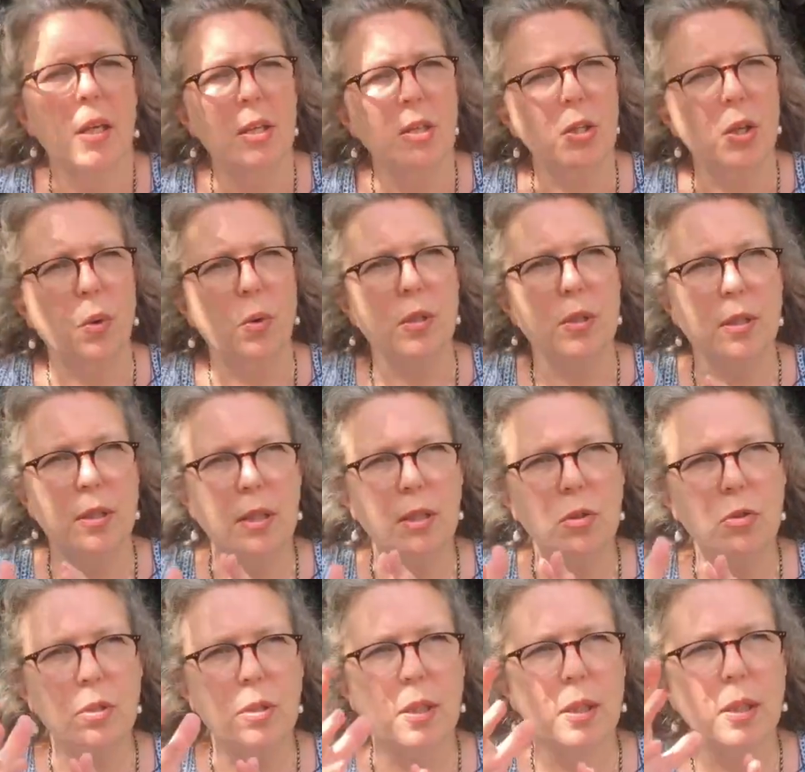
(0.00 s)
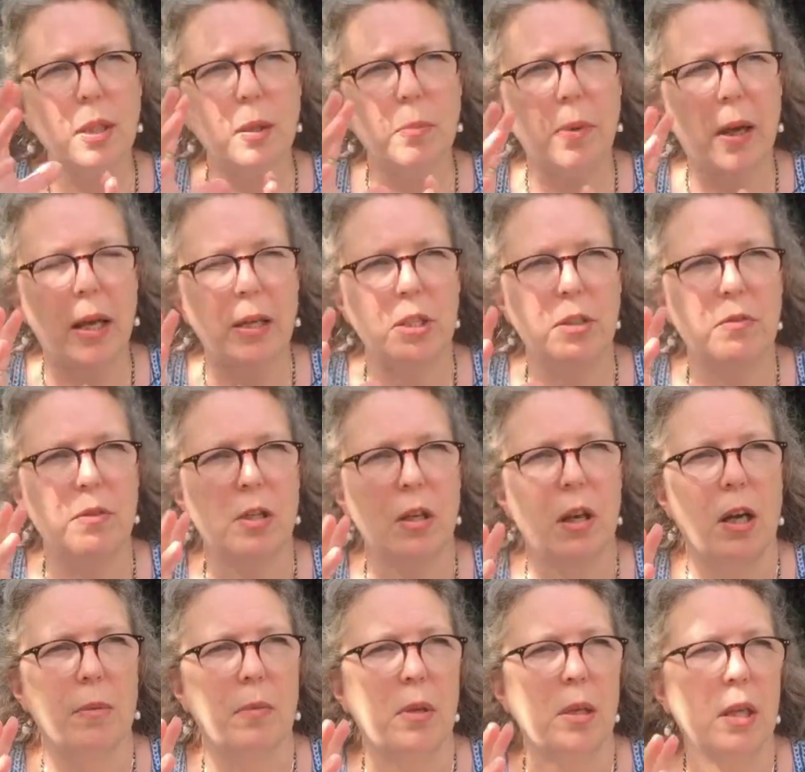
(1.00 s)
So it's an interesting little patch of
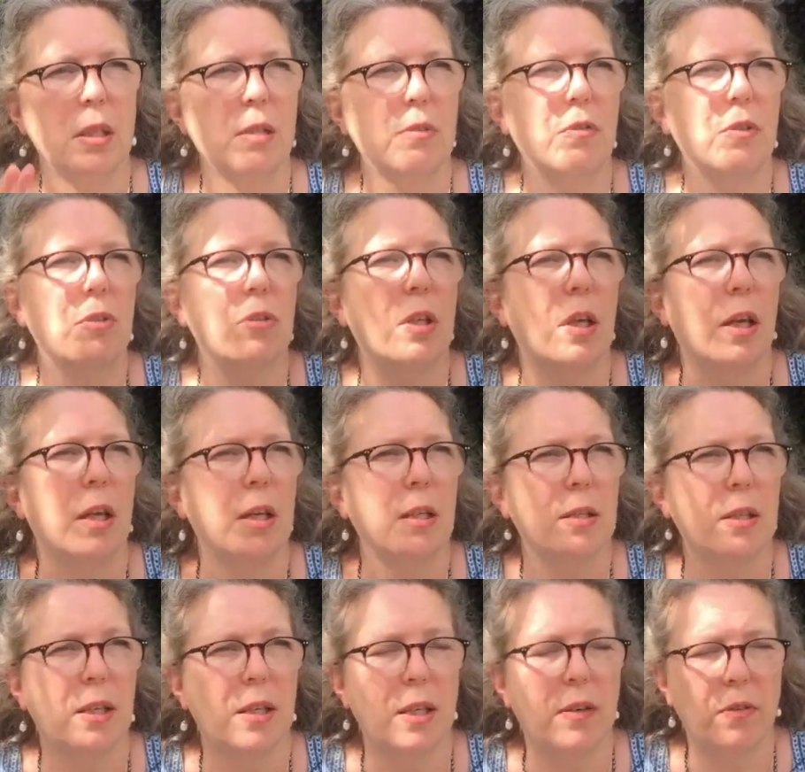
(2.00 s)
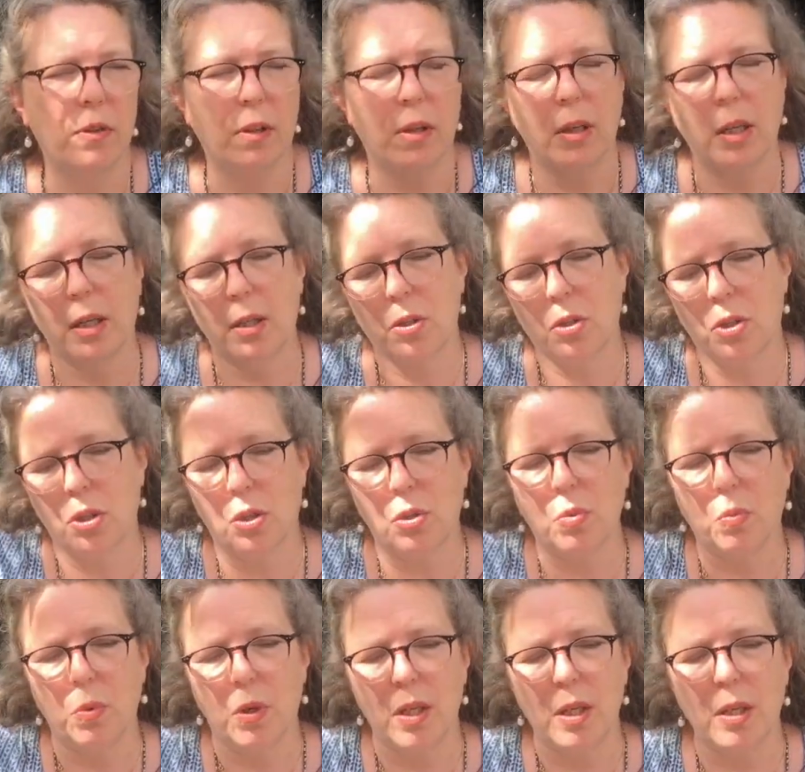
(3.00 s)
time, the next few days, and even the next
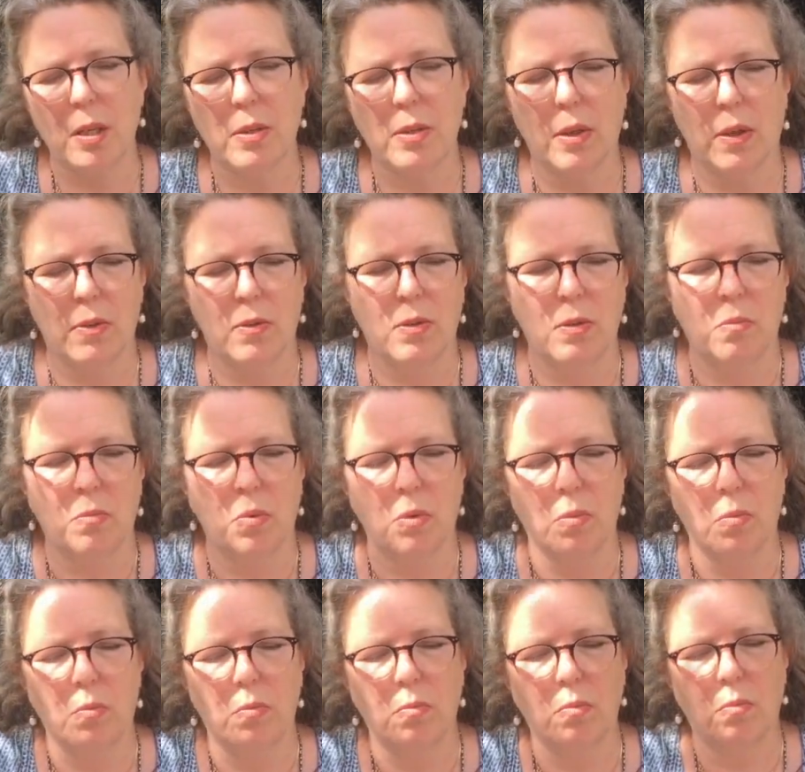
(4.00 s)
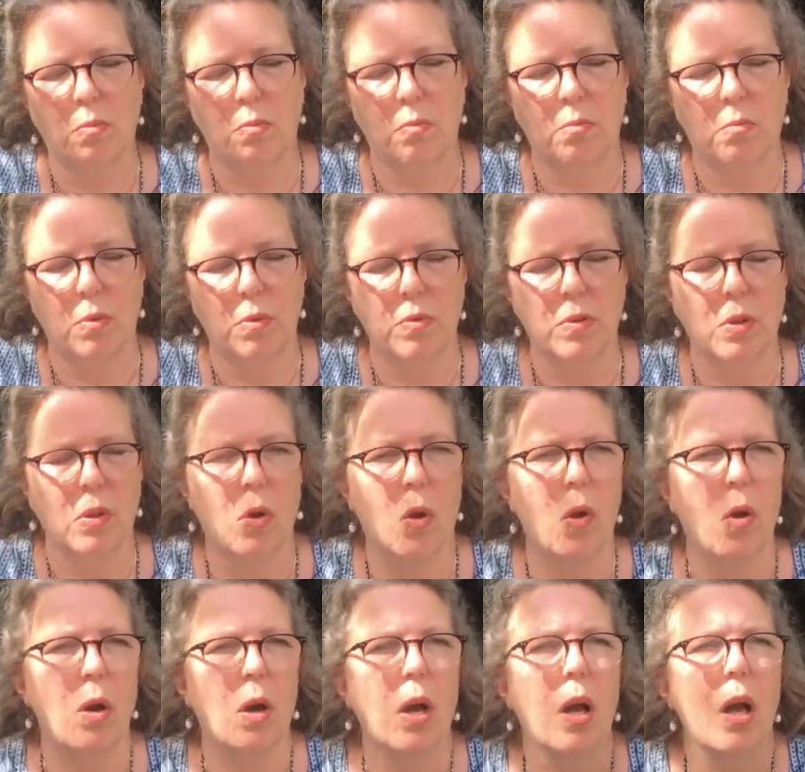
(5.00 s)
2 weeks as the moon moves
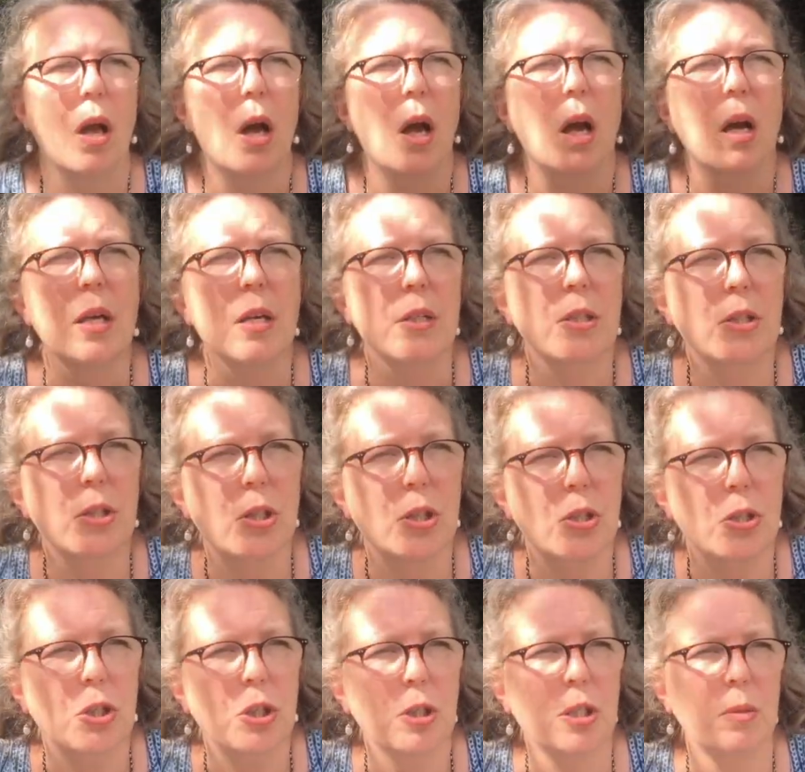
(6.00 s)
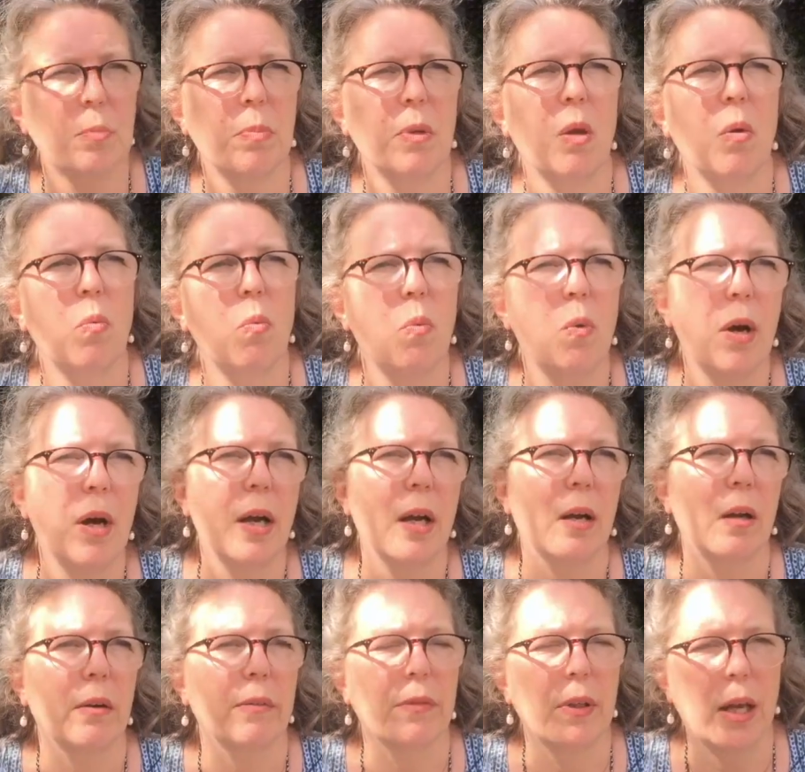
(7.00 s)
along, to just be
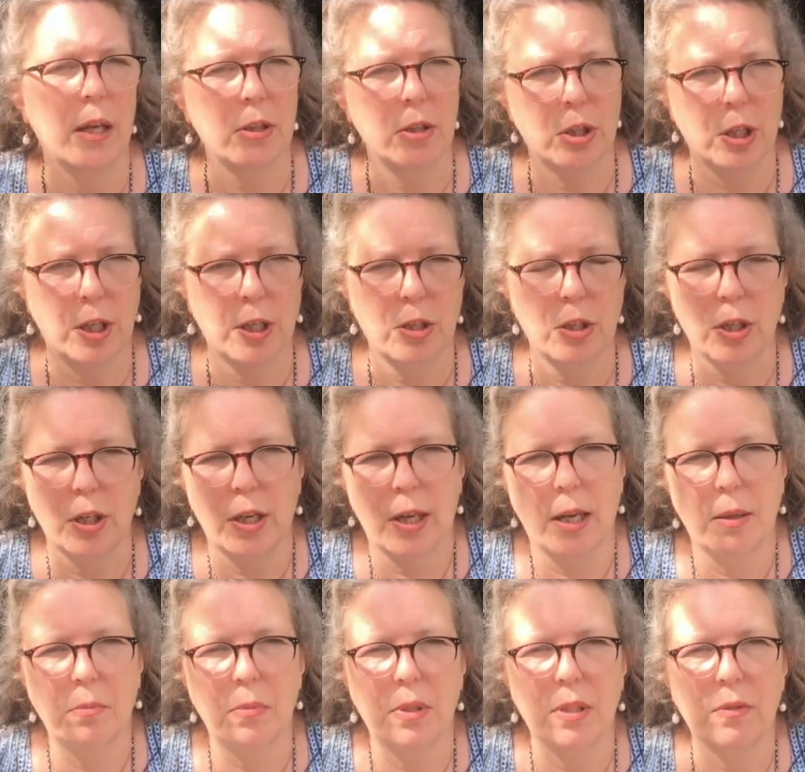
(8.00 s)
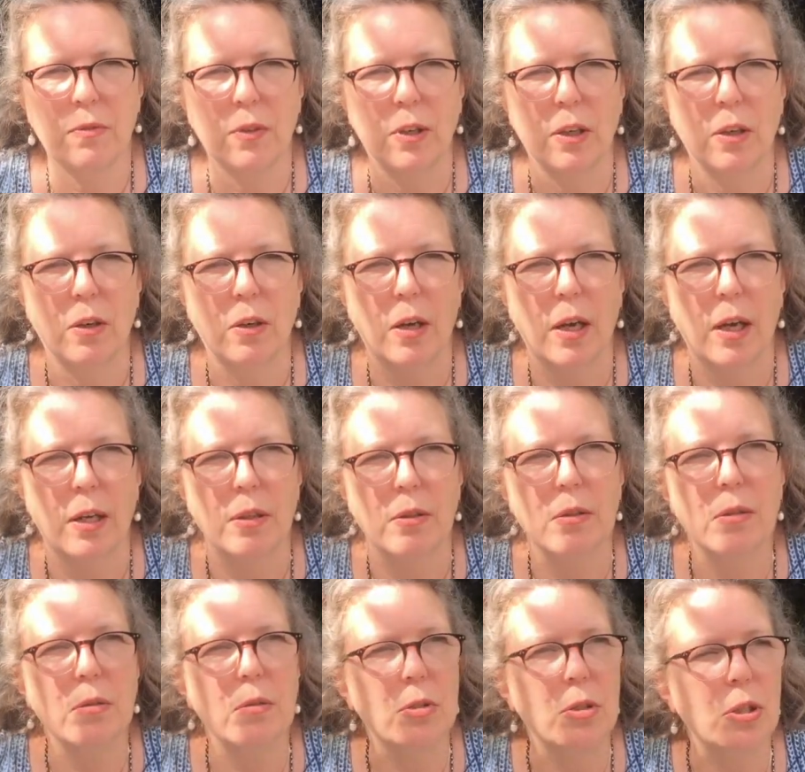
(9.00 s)
aware of that change in atmosphere and
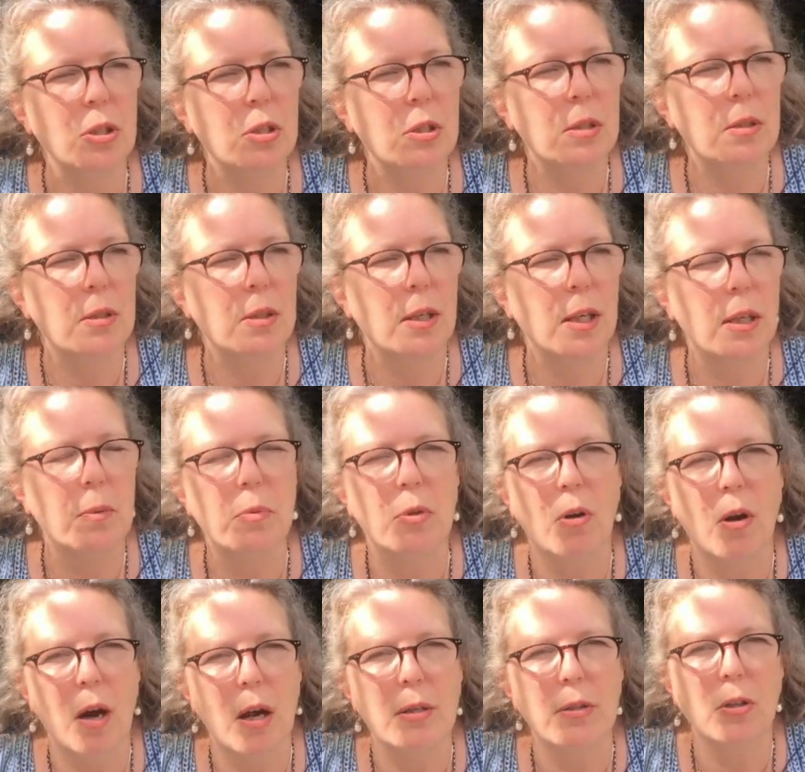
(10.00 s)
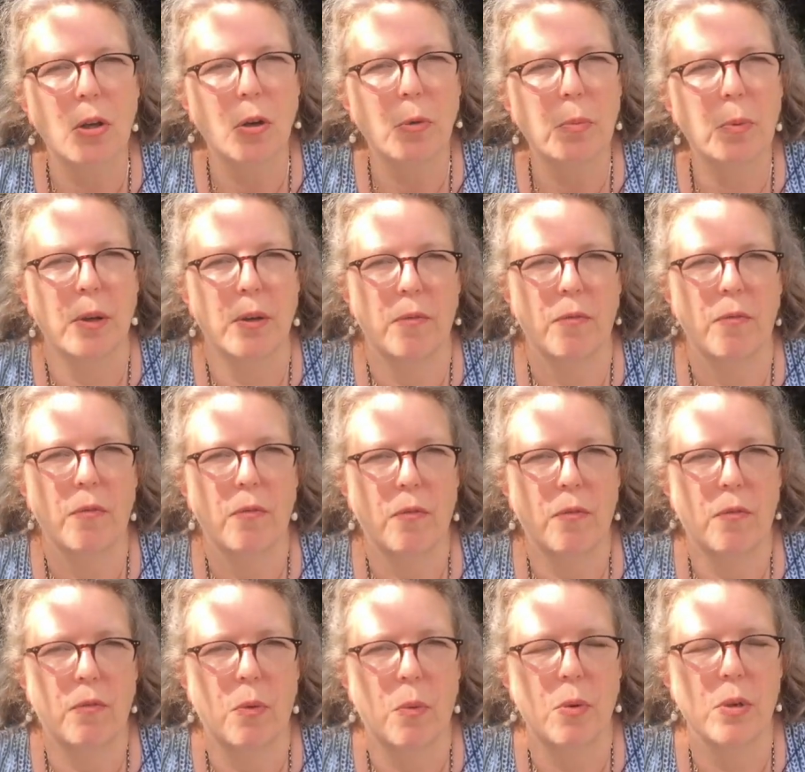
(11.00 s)
just keep your eyes open
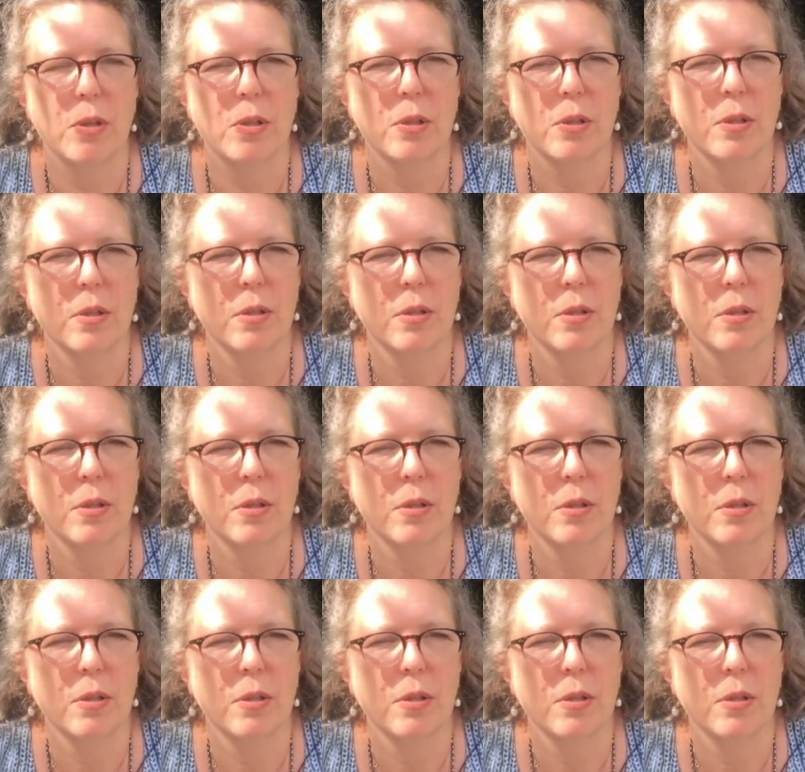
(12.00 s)
for what's